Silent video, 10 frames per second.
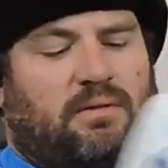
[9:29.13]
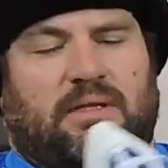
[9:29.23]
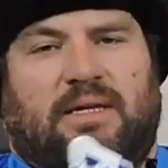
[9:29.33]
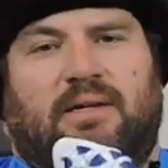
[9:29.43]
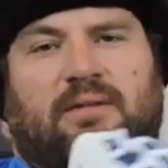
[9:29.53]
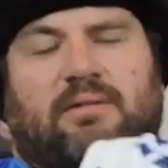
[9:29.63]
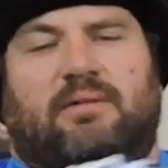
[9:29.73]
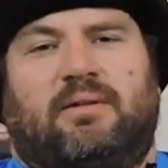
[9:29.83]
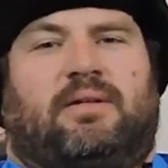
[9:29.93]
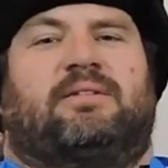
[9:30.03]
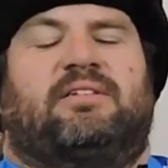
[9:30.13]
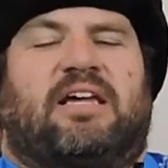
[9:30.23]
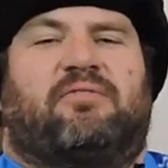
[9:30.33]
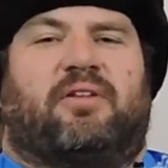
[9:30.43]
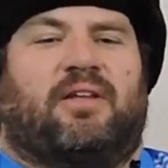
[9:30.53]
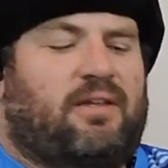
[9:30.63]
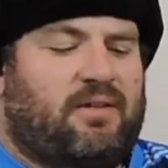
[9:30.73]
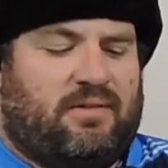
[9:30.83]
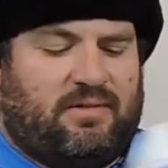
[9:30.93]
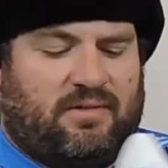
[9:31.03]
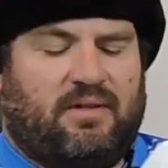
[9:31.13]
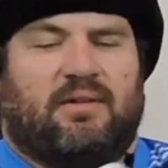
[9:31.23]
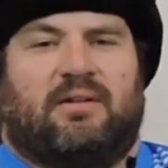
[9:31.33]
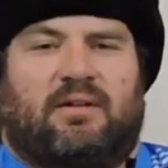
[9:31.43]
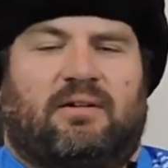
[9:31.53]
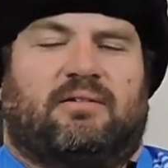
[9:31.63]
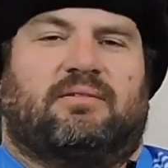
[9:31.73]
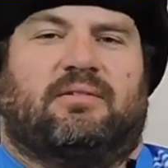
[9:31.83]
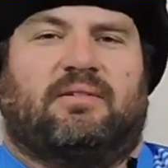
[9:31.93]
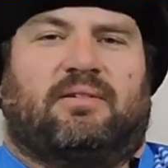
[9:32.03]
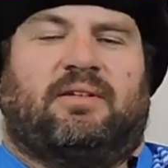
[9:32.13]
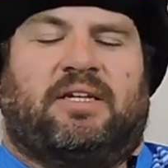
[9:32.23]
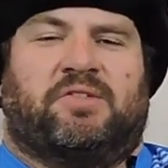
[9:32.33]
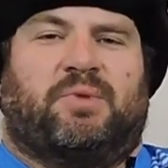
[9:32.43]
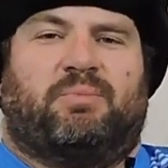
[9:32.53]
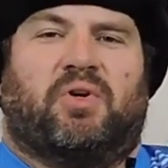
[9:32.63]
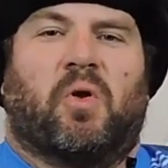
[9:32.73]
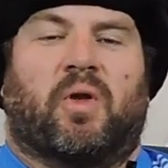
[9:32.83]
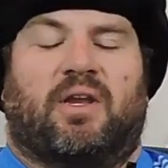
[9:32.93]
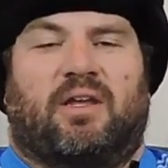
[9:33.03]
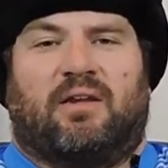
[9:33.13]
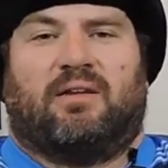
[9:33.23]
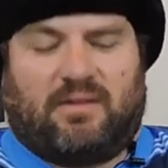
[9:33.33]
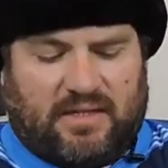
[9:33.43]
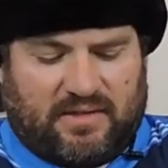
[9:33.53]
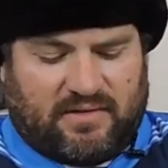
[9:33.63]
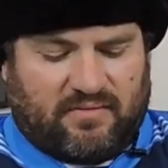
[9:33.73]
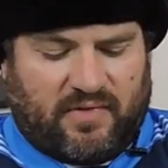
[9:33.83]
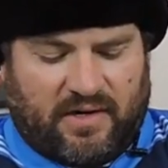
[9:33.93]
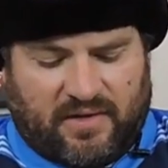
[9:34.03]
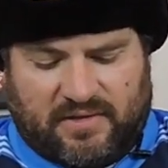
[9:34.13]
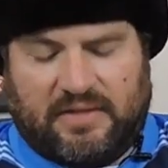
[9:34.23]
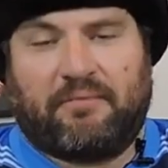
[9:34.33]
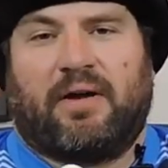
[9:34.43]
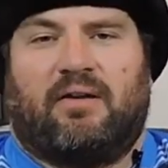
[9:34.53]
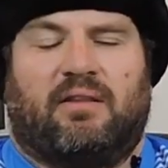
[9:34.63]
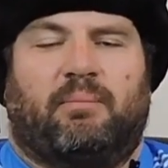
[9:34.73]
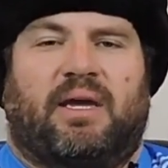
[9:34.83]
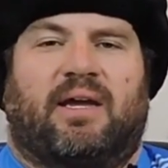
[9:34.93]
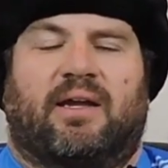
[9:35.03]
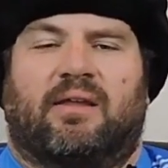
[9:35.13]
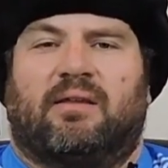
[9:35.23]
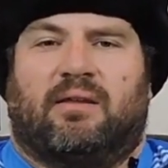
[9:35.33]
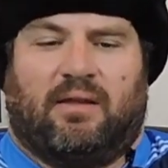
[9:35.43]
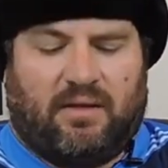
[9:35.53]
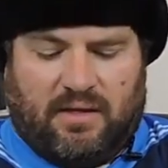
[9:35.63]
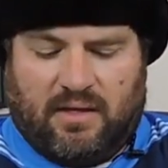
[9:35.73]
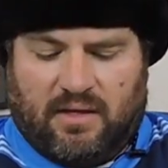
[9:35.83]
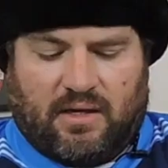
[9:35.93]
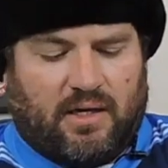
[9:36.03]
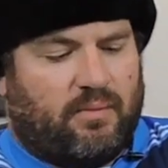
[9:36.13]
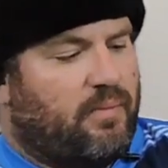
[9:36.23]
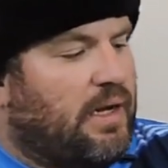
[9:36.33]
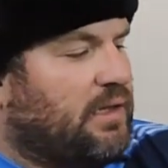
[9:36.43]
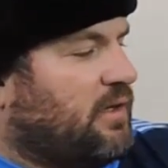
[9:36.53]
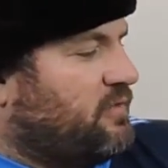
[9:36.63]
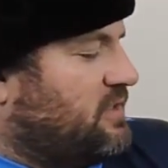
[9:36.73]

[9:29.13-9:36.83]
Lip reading: Yeah, it's definitely needs to be broken in. It's very stiff out of the bag. I love the